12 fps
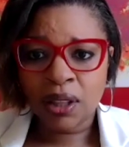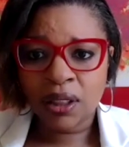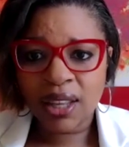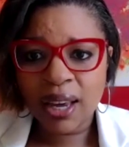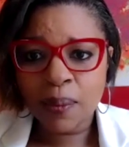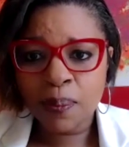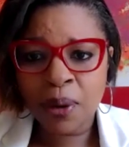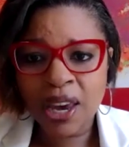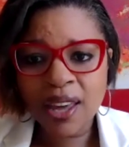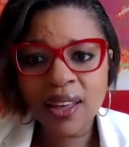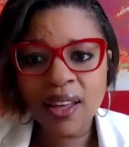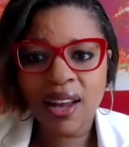
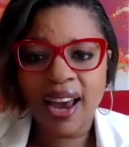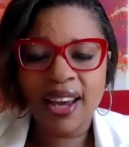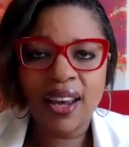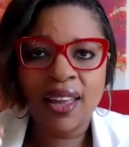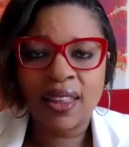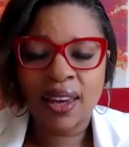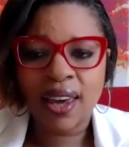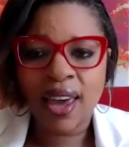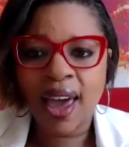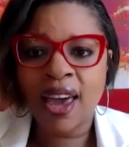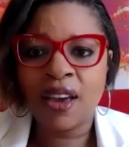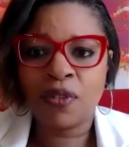Be the light in the
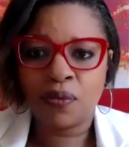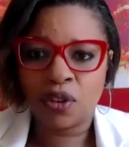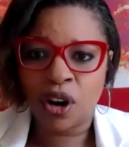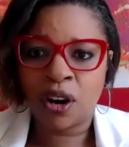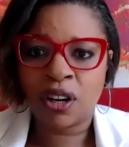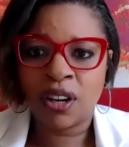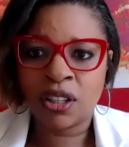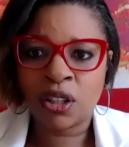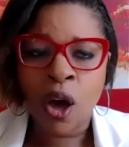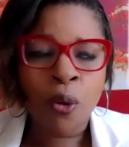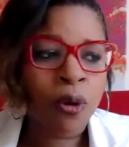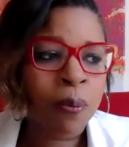cave of darkness
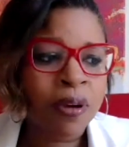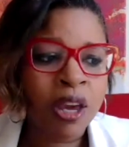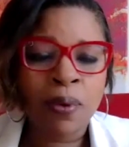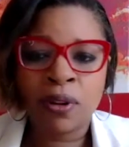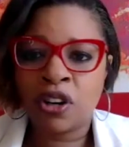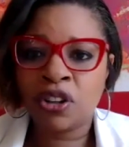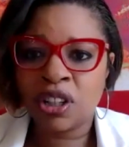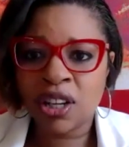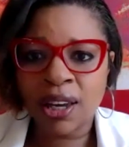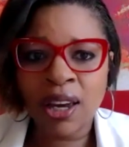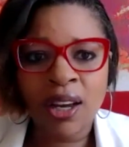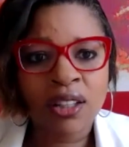where people are
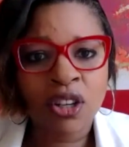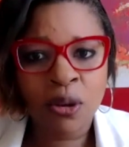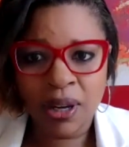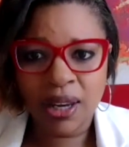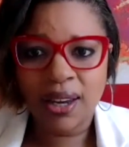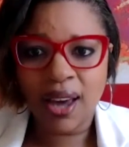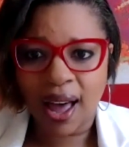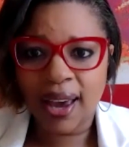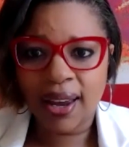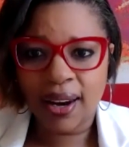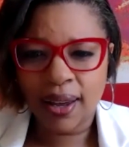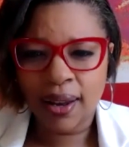looking to be
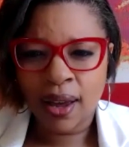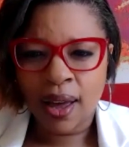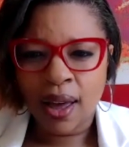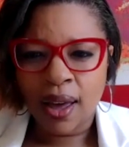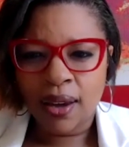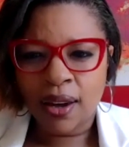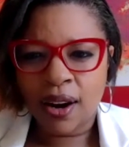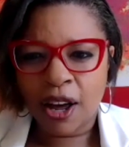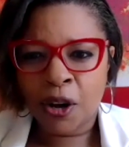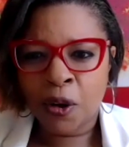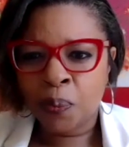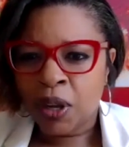guided.
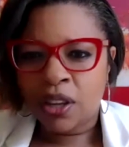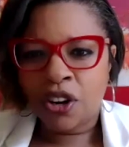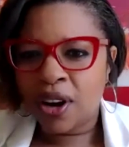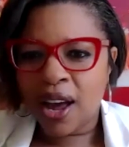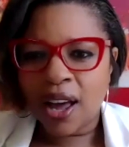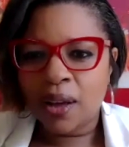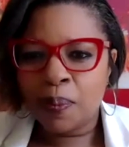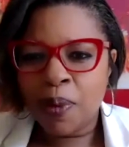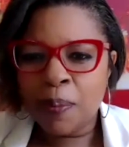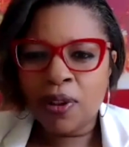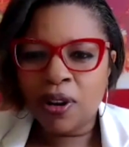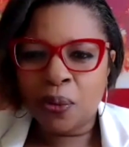
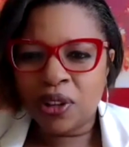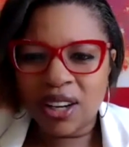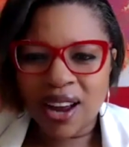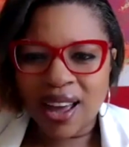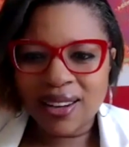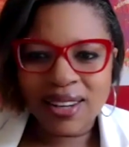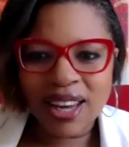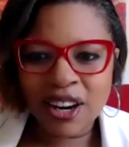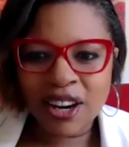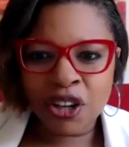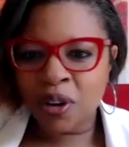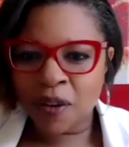People are really not
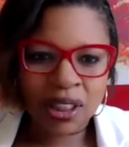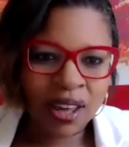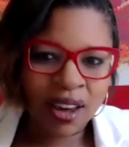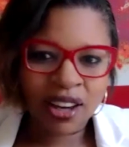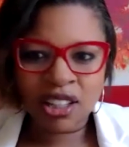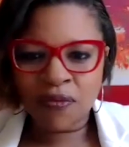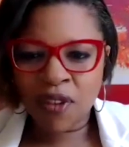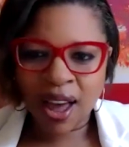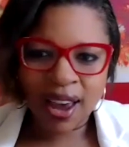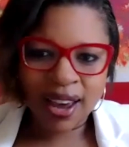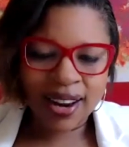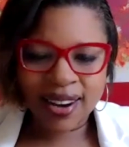leaders when everything is
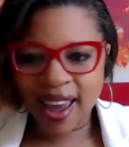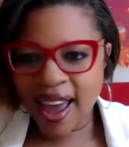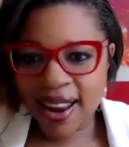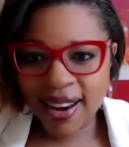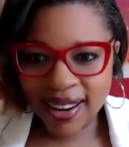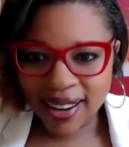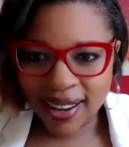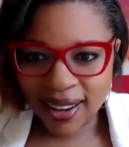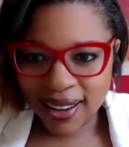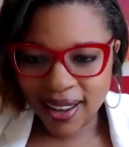fine and dandy,